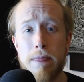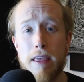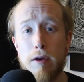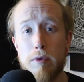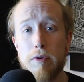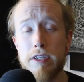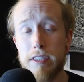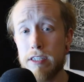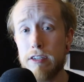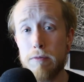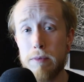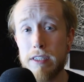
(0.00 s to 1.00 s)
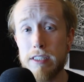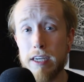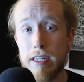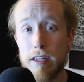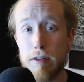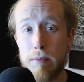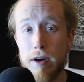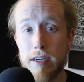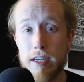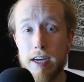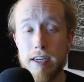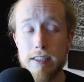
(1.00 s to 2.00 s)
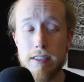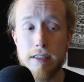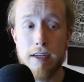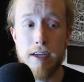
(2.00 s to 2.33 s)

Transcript: It will continue to be a psychedelic podcast.